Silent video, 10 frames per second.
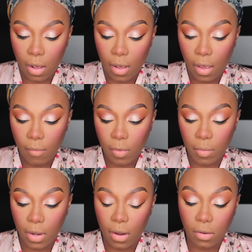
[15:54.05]
I haven't
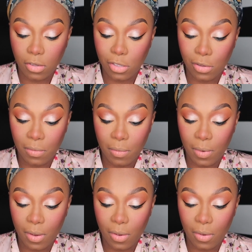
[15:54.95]
been out on Super
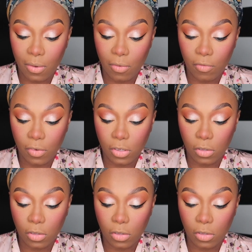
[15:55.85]
Bowl for